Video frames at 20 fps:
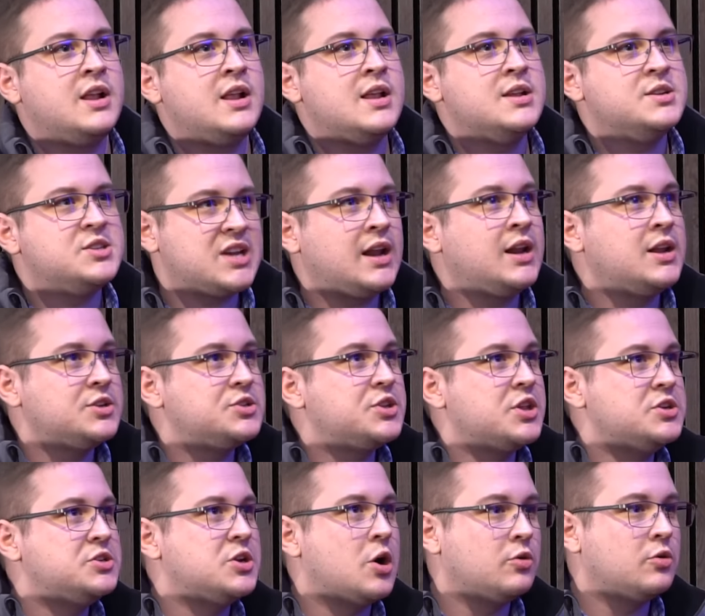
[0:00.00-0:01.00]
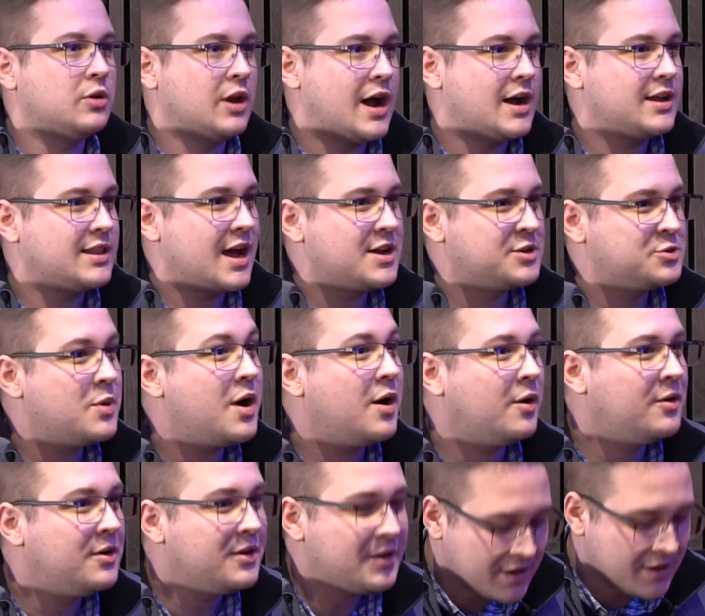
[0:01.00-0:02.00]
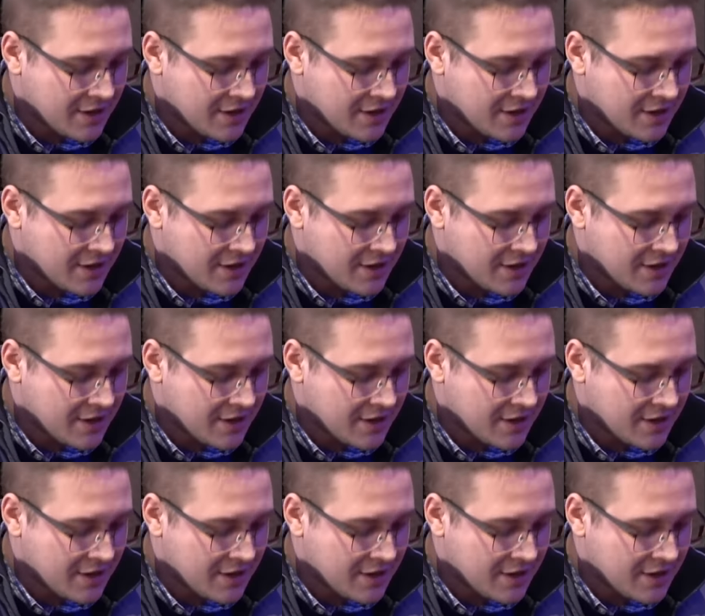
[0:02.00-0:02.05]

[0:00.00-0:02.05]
sellers that don't like that as well.